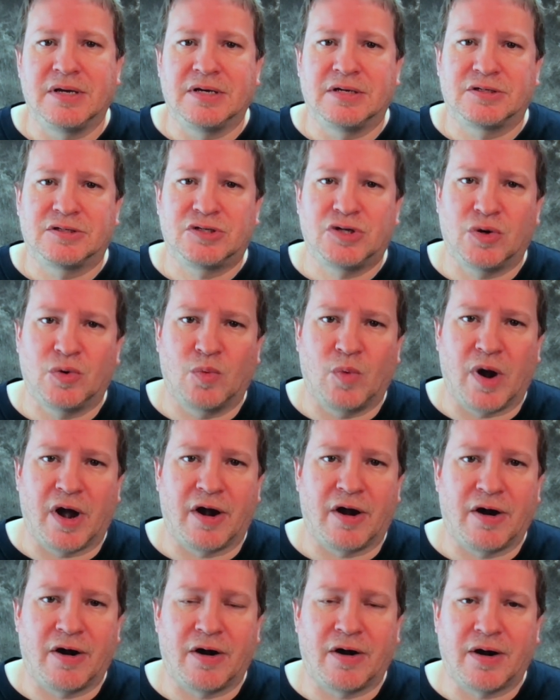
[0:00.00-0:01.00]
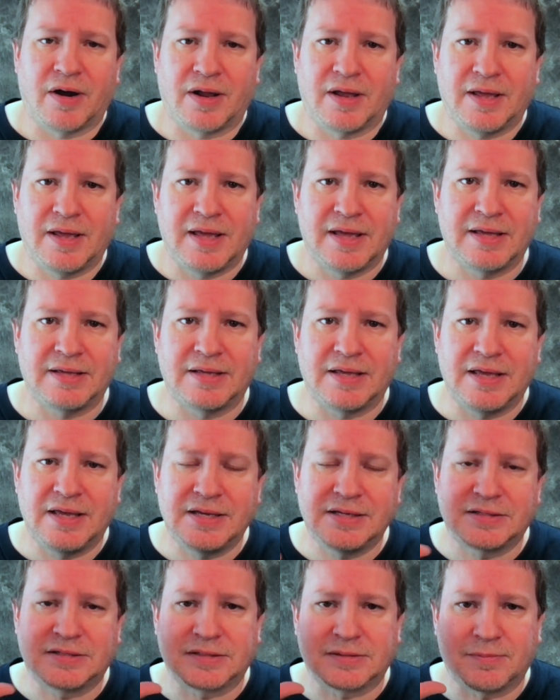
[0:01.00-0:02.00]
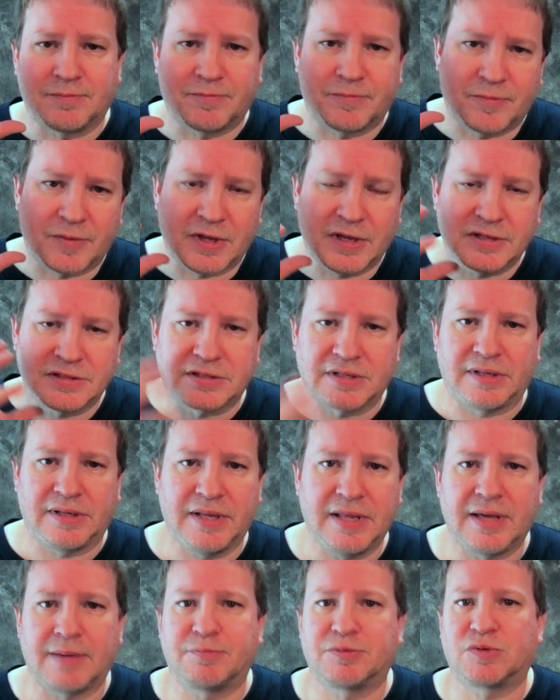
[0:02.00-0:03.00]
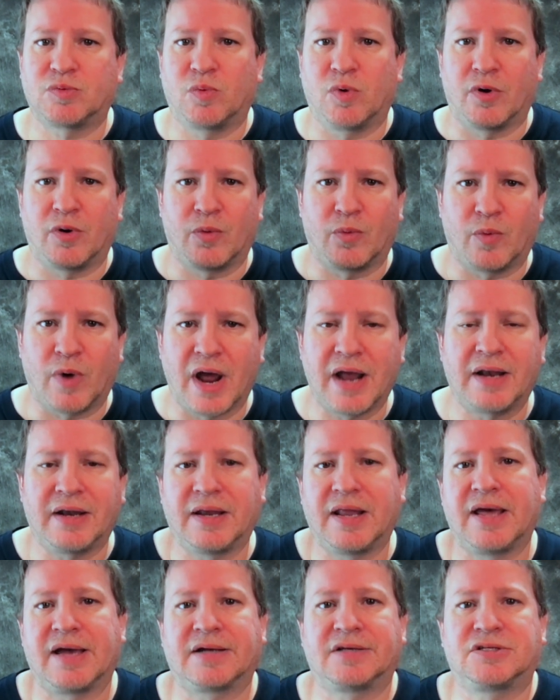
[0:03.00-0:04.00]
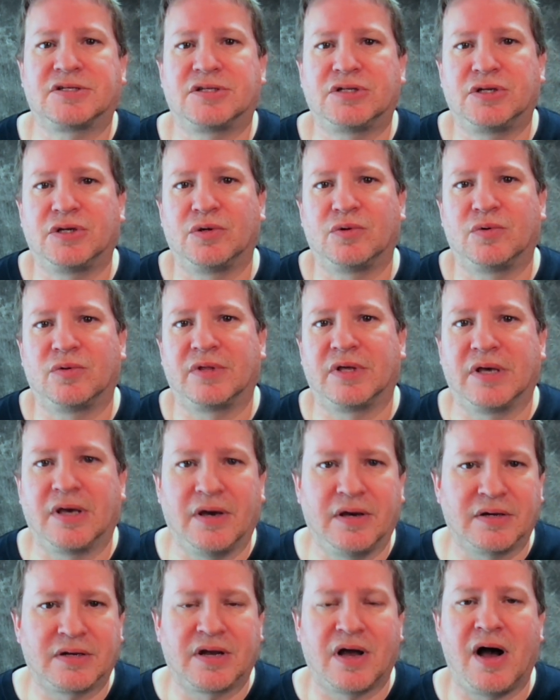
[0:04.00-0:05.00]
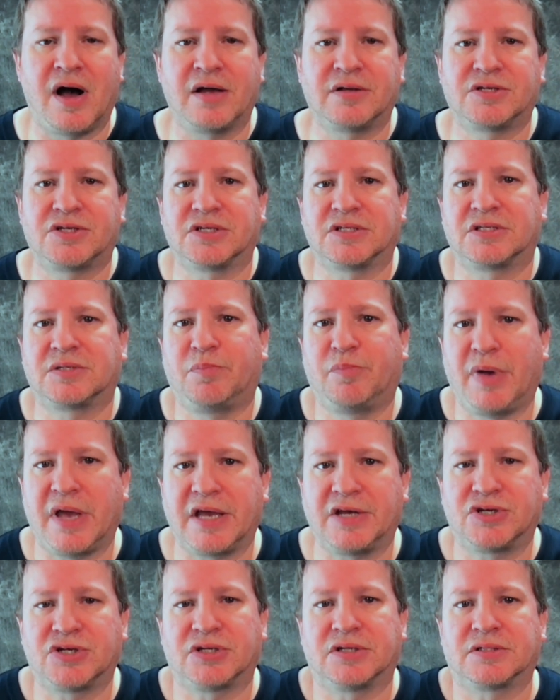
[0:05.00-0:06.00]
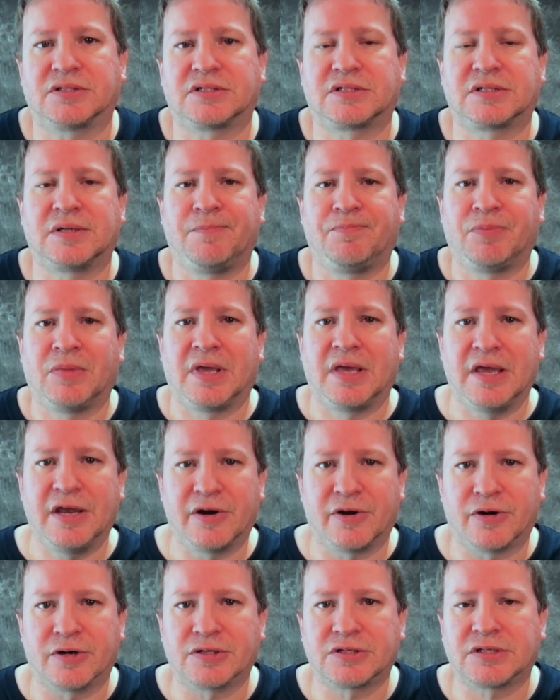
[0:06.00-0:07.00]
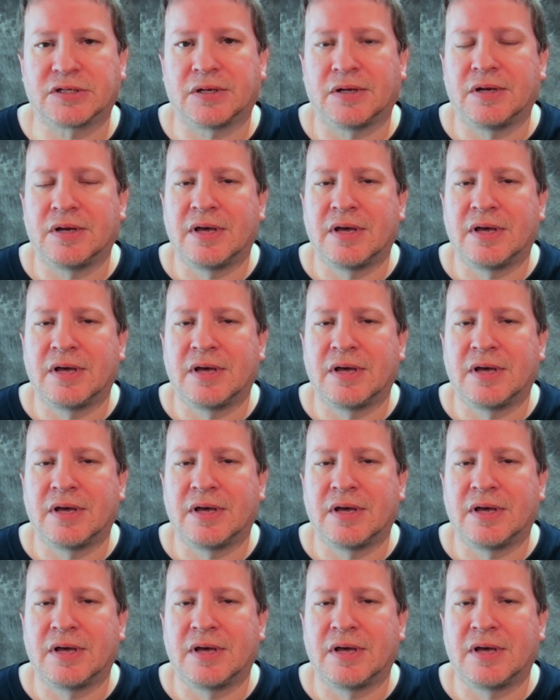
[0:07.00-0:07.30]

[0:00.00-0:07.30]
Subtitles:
to where his lips were right next to the unconscious patient's ears.